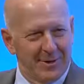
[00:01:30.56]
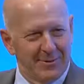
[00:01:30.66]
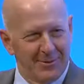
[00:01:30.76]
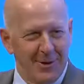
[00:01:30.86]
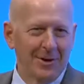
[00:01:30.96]
So
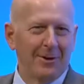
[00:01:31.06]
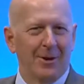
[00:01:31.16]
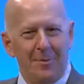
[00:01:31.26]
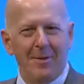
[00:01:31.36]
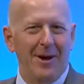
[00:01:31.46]
talk a
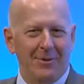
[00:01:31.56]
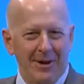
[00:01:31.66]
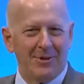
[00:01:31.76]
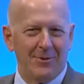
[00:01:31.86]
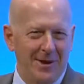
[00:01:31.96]
little bit about
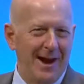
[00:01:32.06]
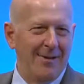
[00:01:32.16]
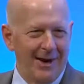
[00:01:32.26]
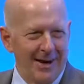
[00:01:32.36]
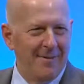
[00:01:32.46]
that story and
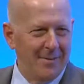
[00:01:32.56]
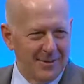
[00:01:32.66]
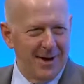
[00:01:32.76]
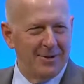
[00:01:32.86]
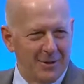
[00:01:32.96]
how that
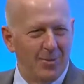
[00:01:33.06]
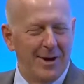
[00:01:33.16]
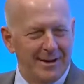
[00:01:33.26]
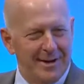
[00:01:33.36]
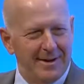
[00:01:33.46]
conversation
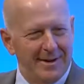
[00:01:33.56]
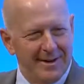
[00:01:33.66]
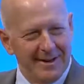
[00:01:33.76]
went and